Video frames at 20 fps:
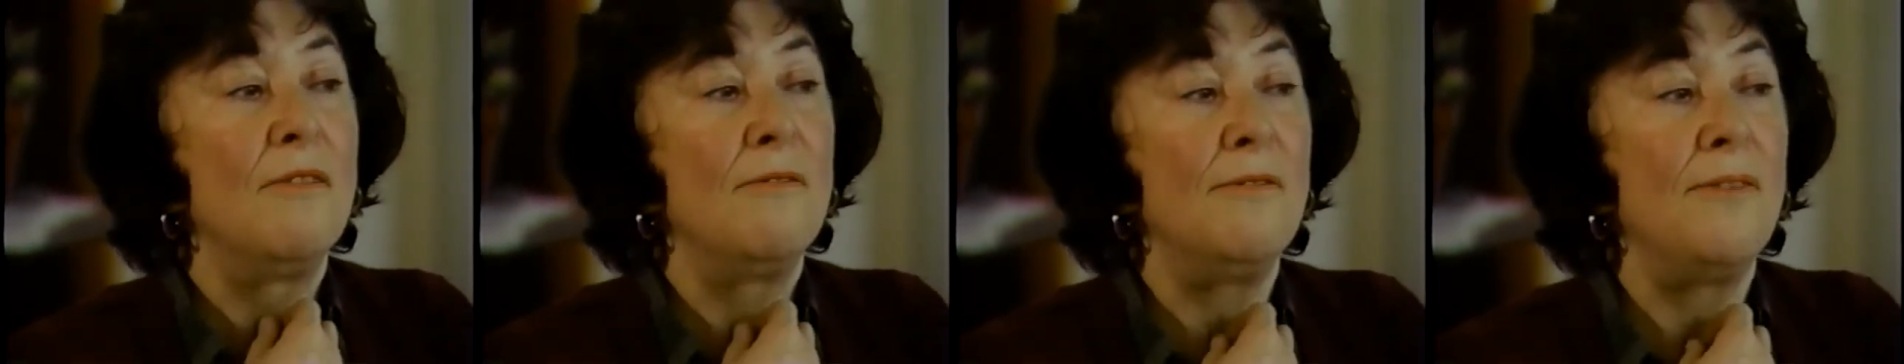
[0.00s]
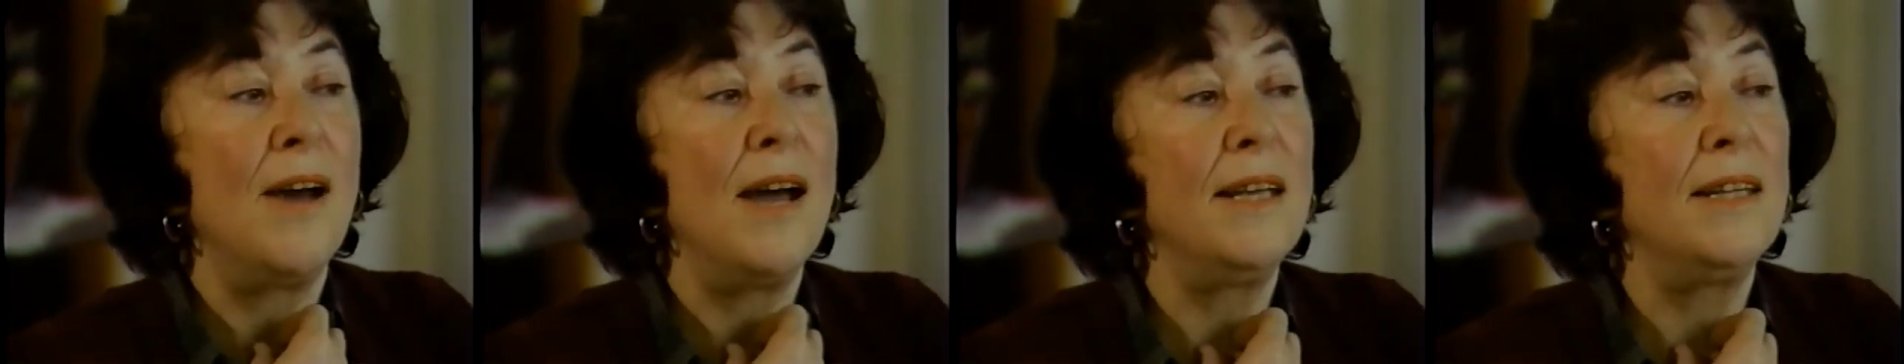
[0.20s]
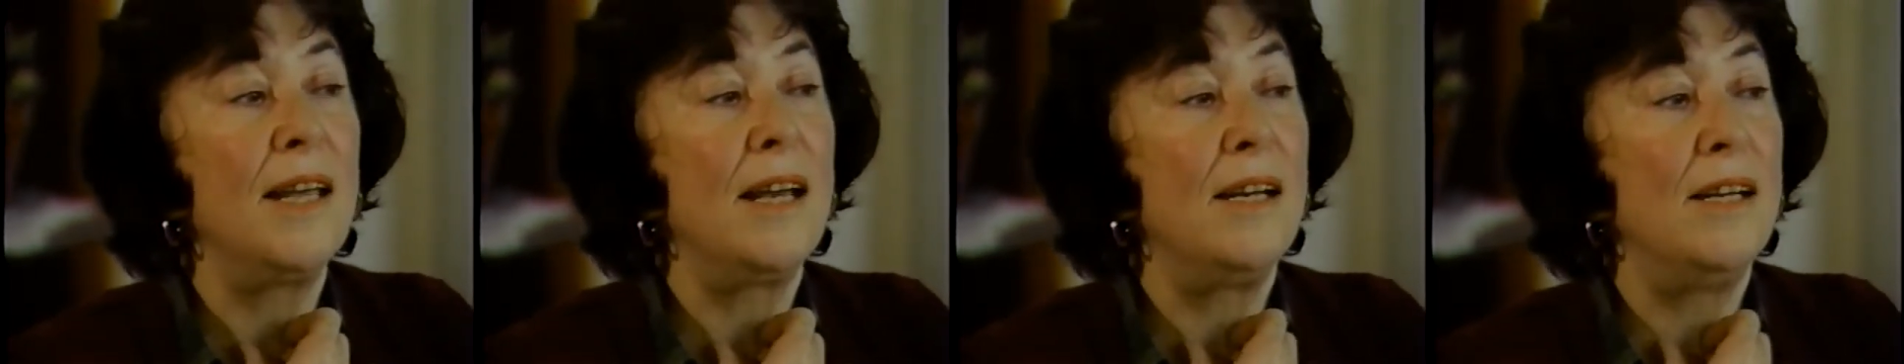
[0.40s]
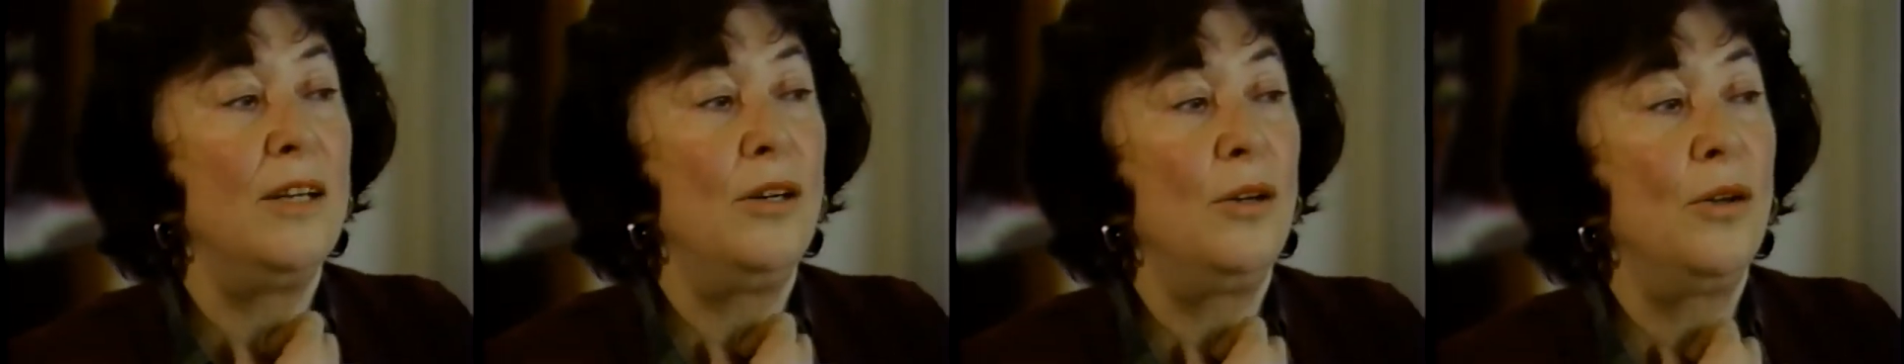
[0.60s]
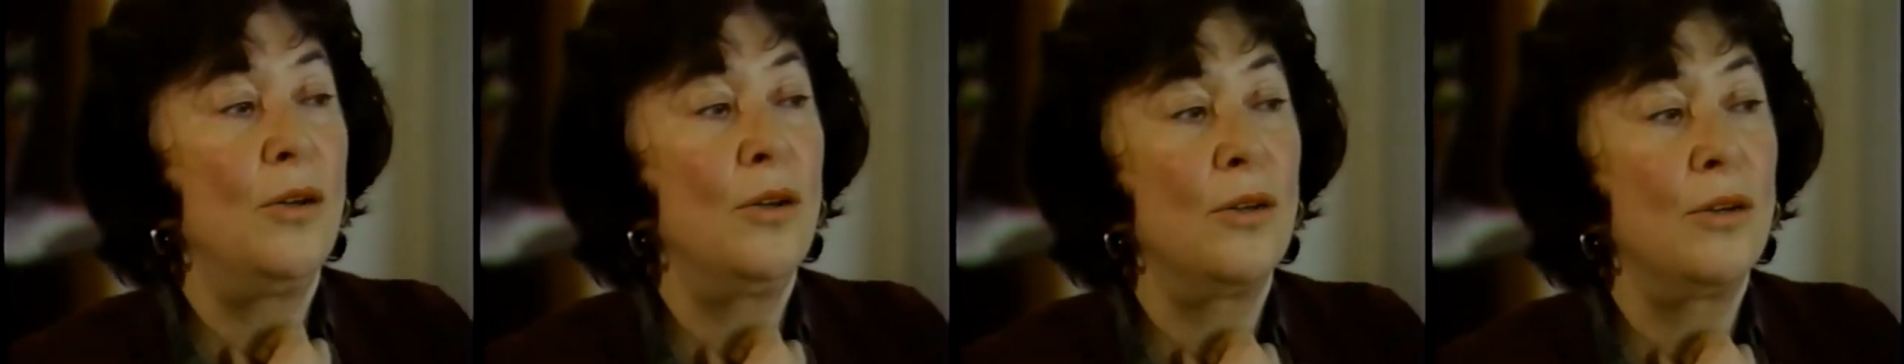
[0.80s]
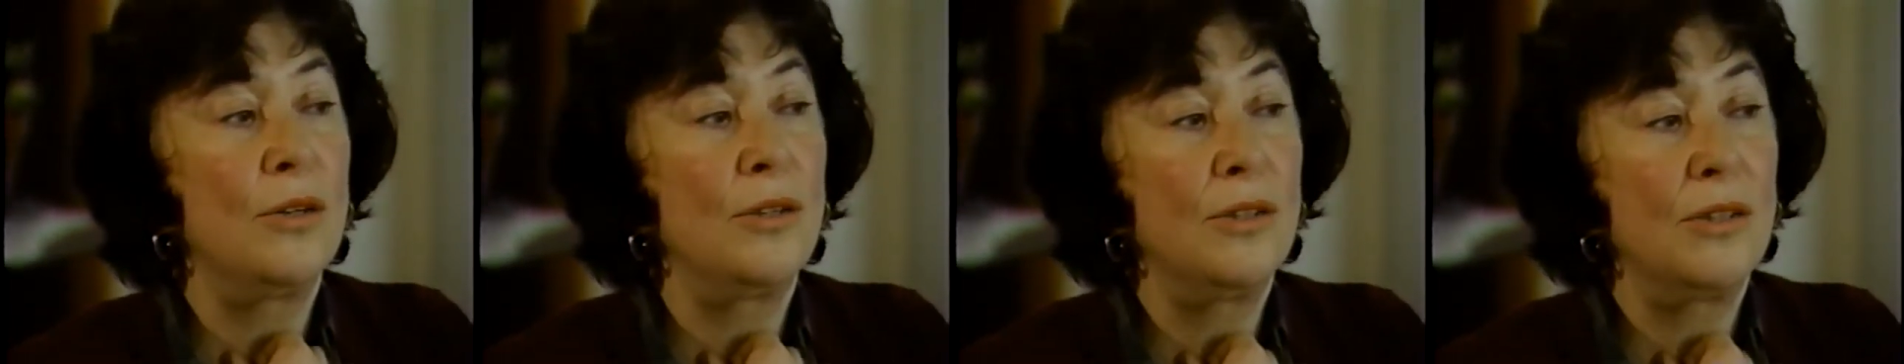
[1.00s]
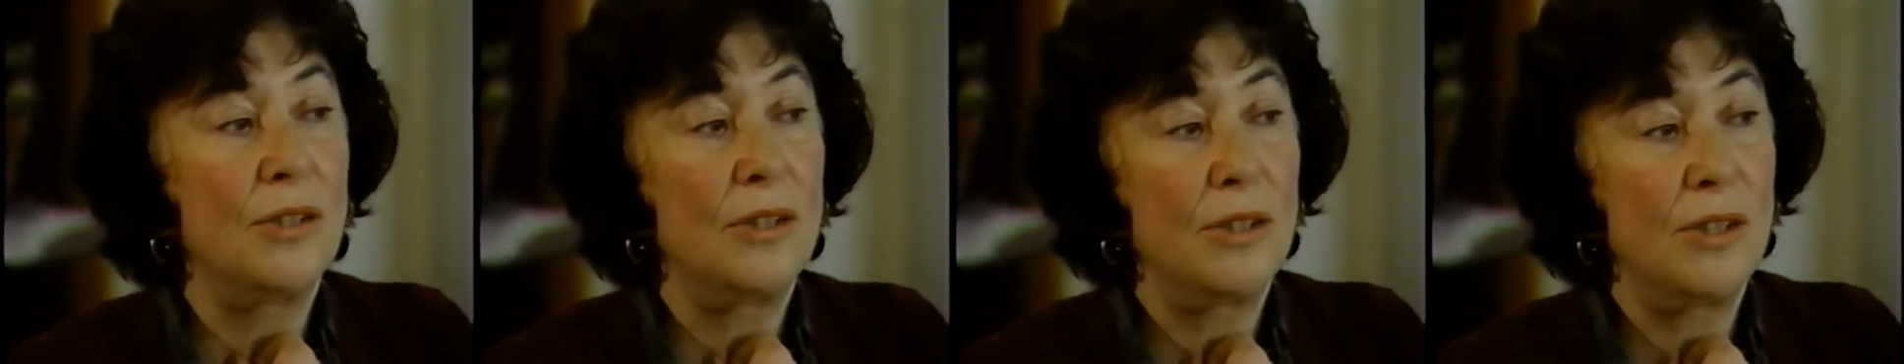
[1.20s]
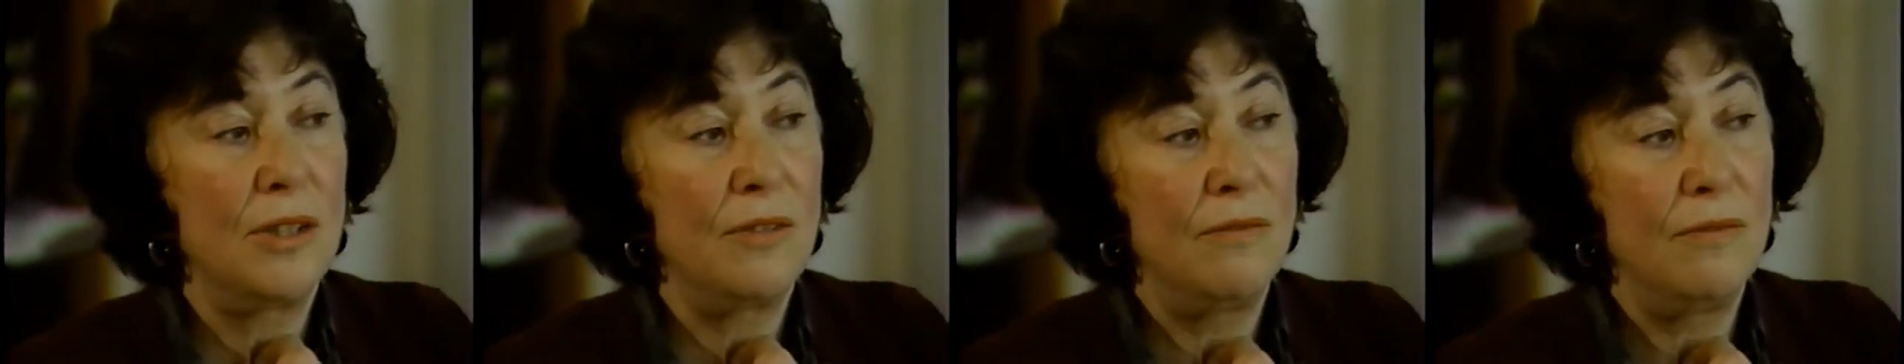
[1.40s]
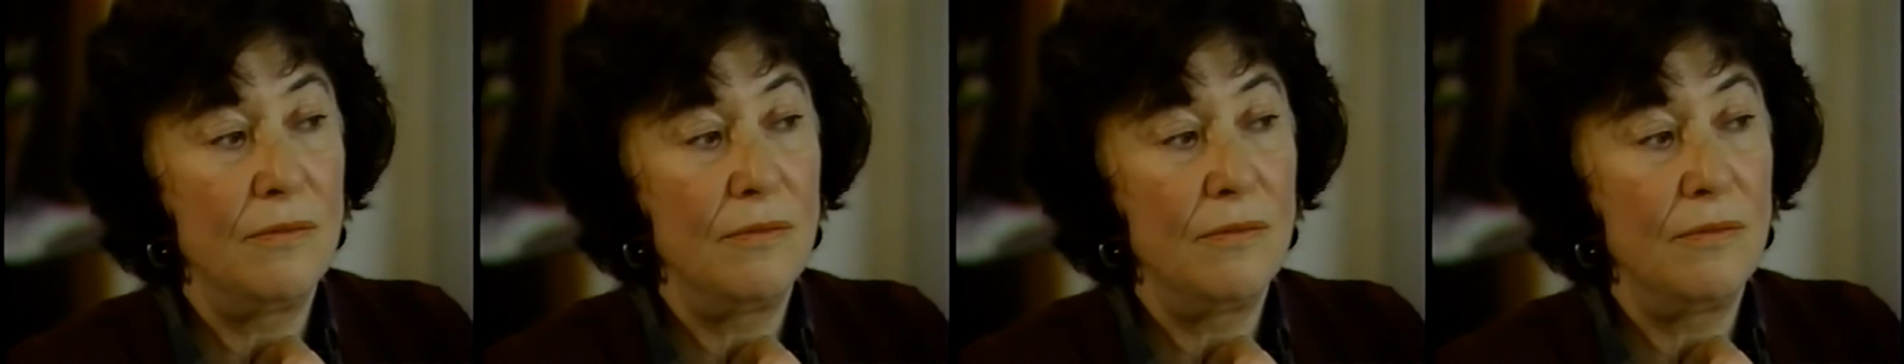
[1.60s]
finally learned